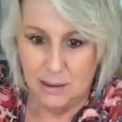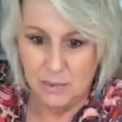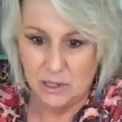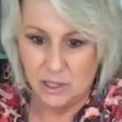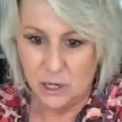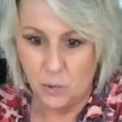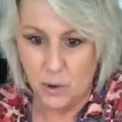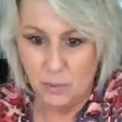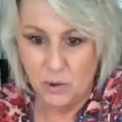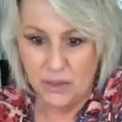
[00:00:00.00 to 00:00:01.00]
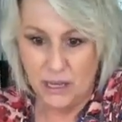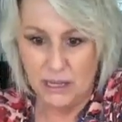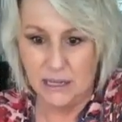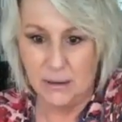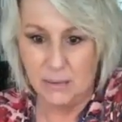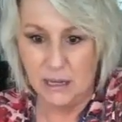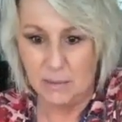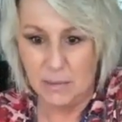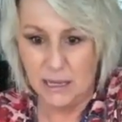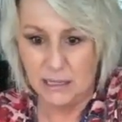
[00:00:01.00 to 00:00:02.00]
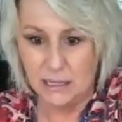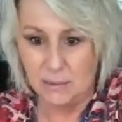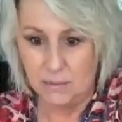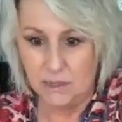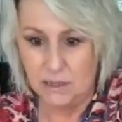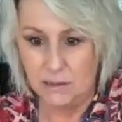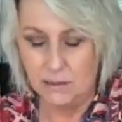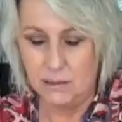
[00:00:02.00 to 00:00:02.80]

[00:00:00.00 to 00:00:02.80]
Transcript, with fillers: And I'm going to show one more thing and then I'm going to make something.